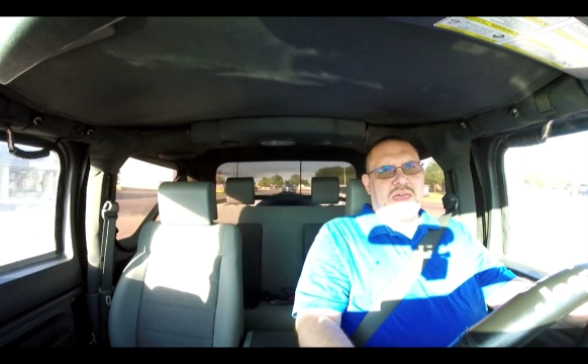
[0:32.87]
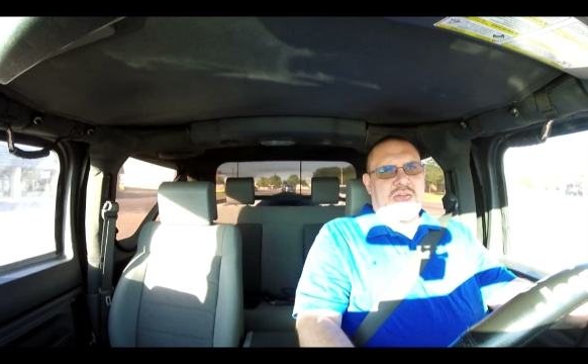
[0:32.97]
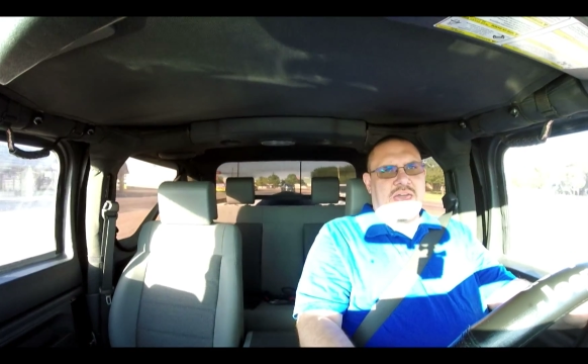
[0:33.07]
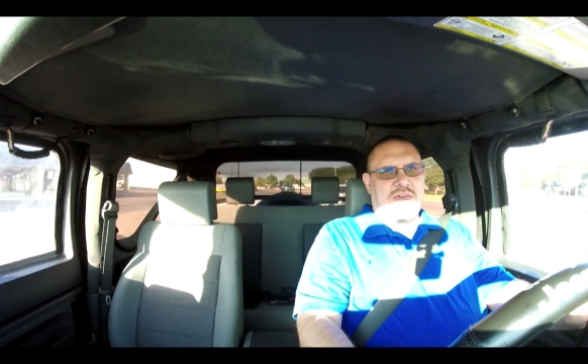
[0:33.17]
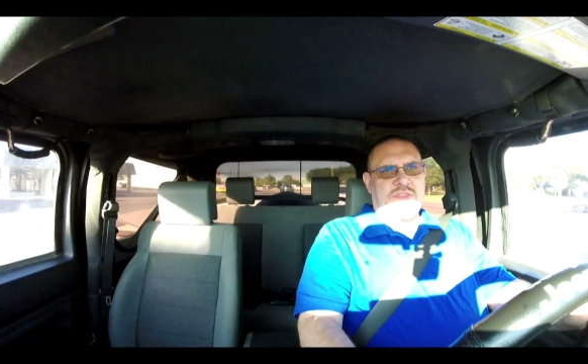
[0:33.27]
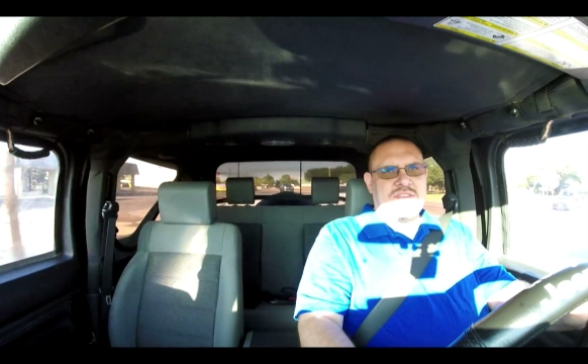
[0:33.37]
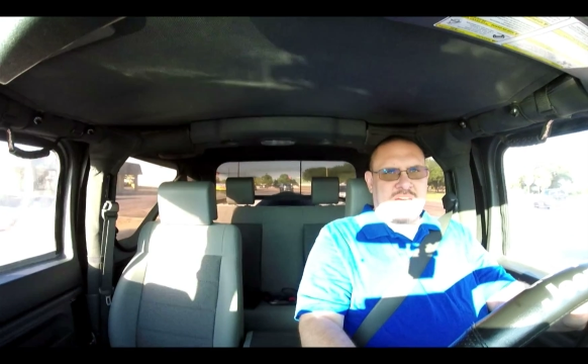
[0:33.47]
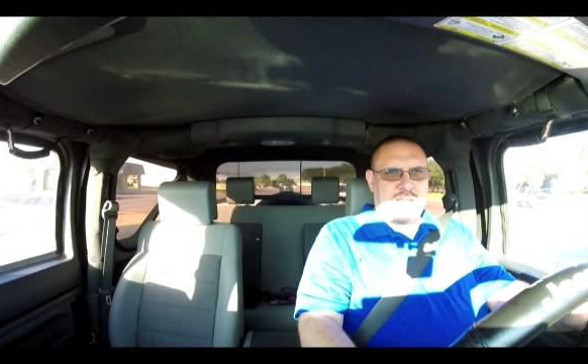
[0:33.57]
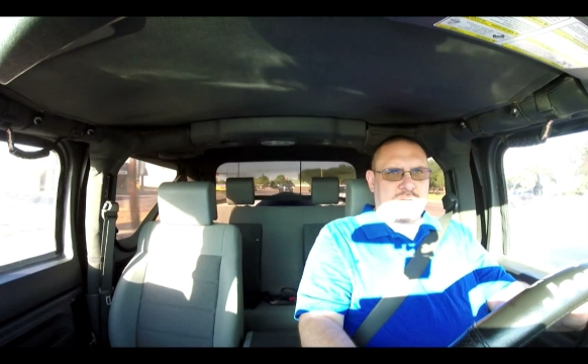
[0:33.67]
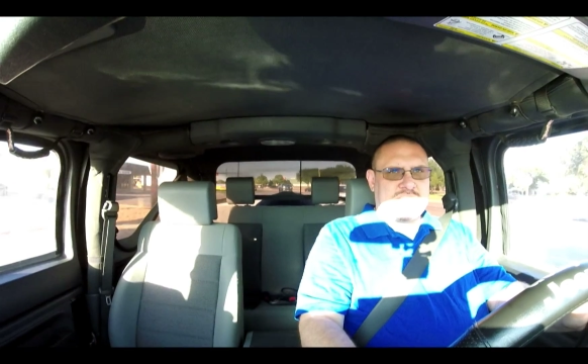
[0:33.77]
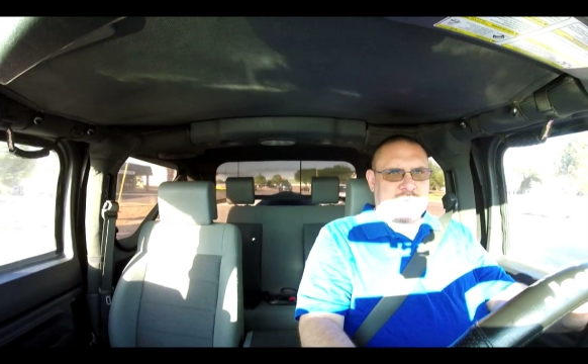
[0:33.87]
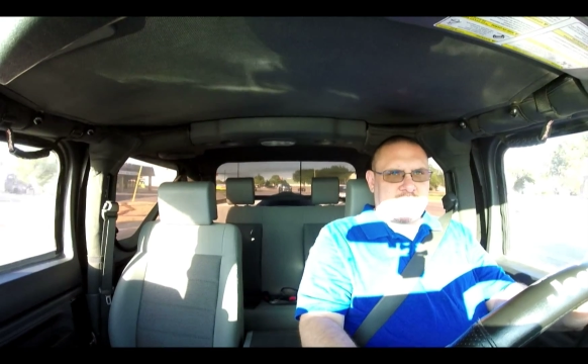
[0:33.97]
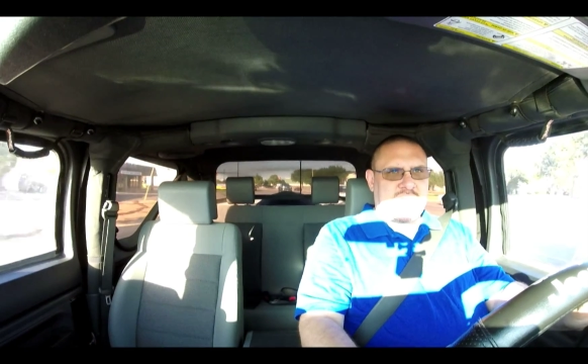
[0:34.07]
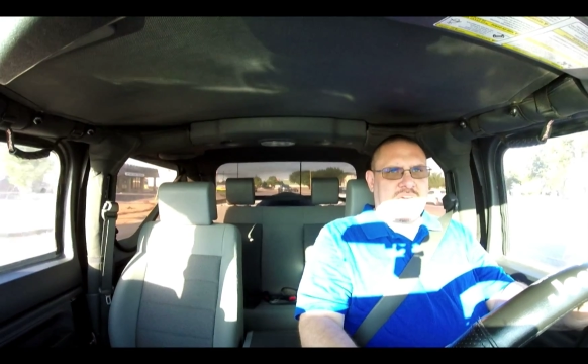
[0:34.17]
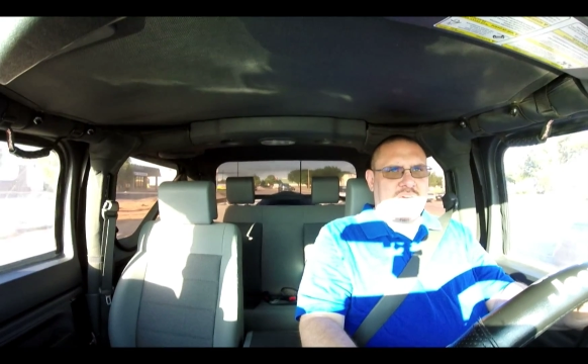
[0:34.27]
and the tire is
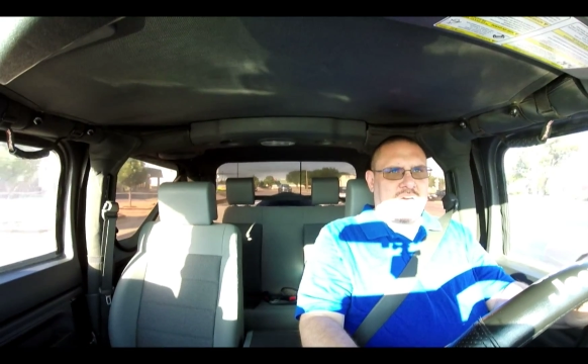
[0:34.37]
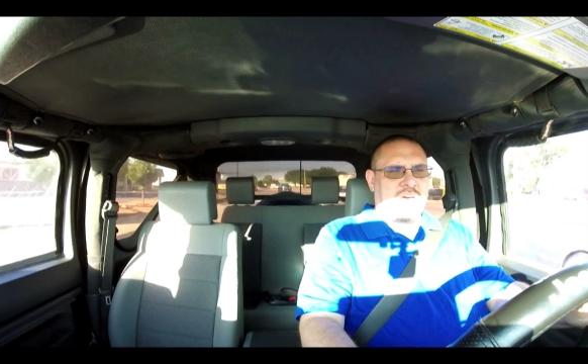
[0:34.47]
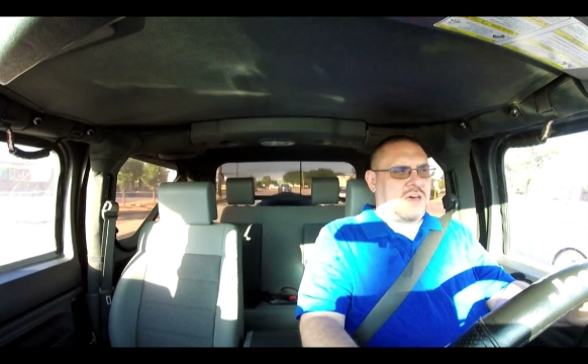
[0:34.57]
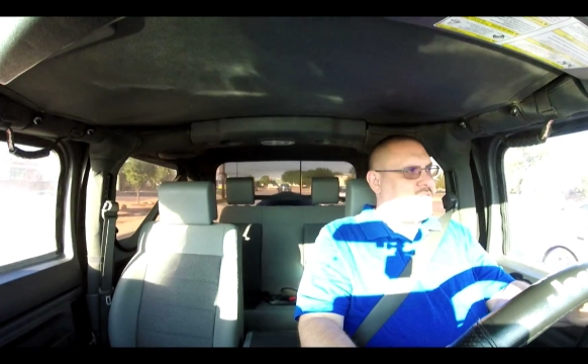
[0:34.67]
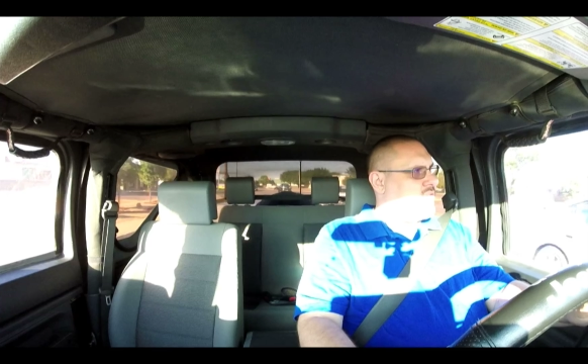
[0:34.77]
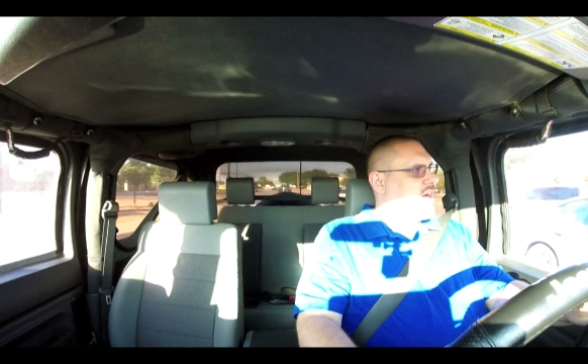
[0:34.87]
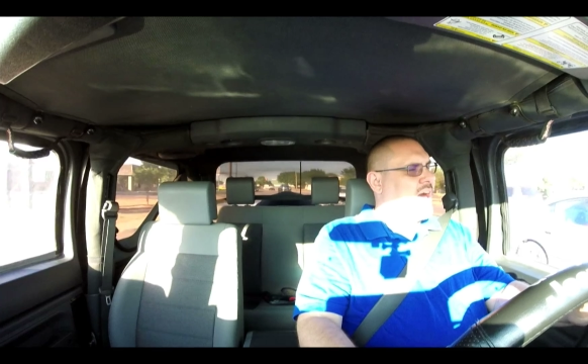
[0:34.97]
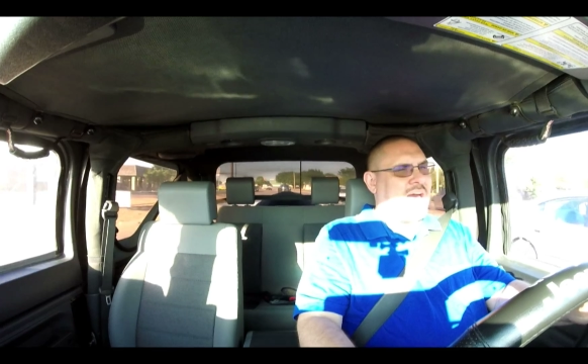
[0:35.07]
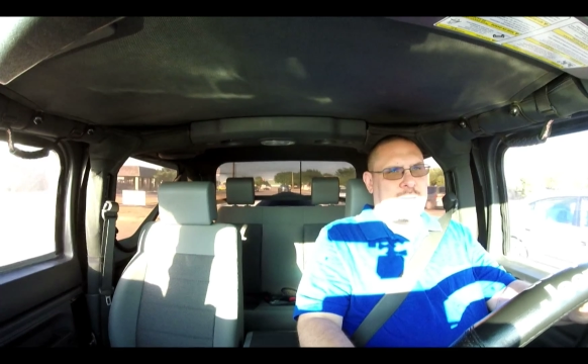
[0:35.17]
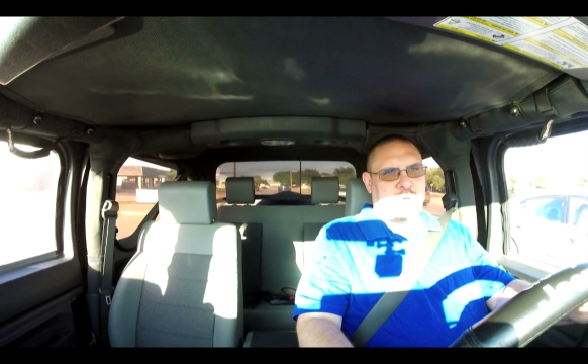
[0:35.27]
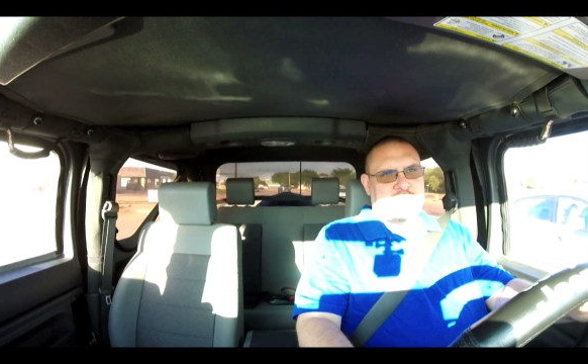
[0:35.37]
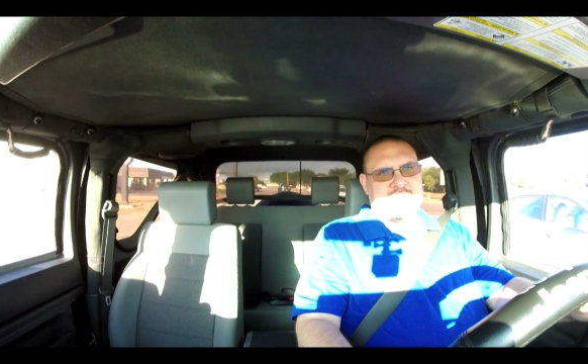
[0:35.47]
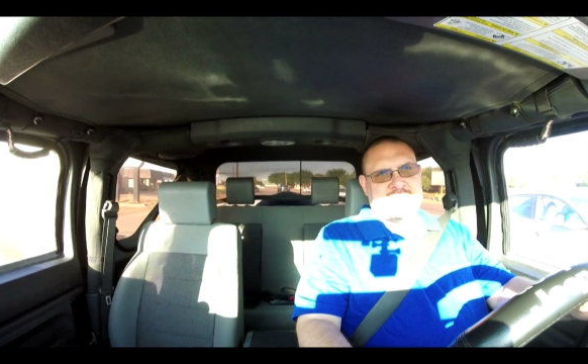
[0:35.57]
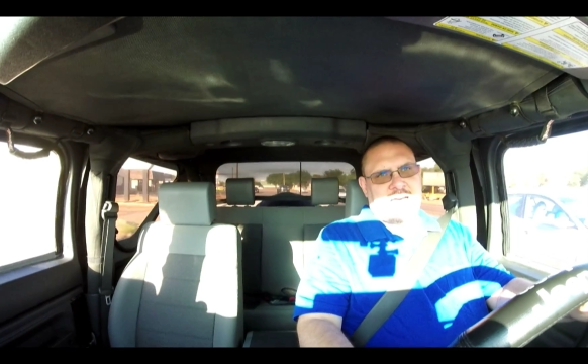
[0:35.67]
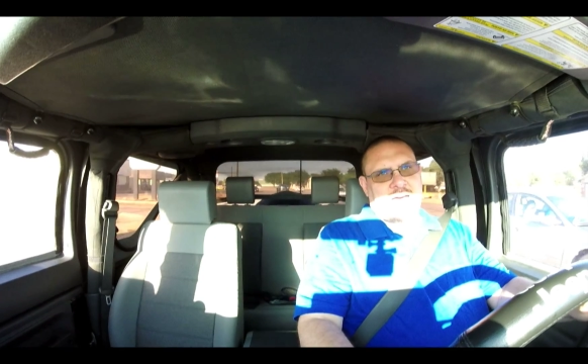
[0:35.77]
something of a hybrid
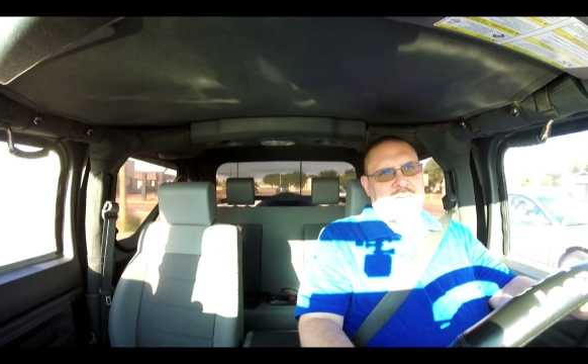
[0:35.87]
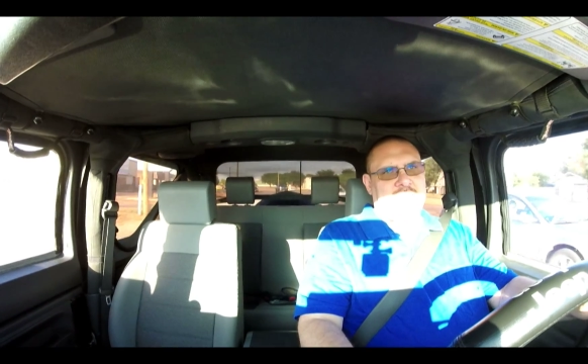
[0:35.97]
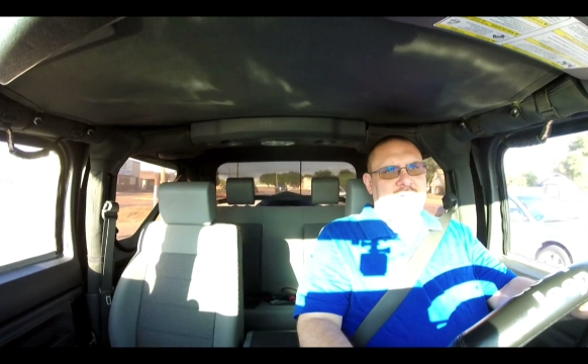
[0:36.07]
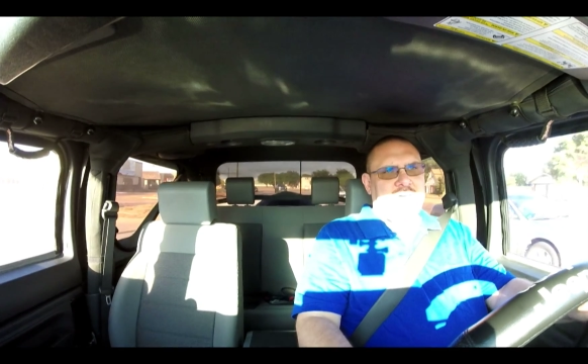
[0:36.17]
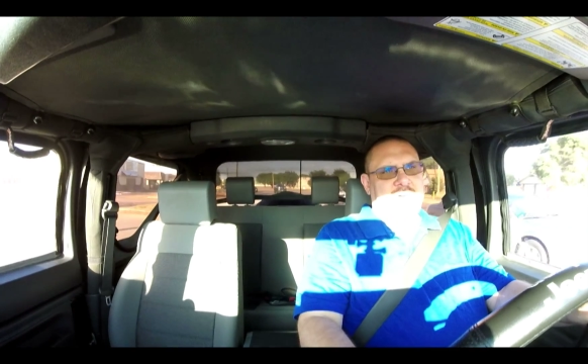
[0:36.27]
design.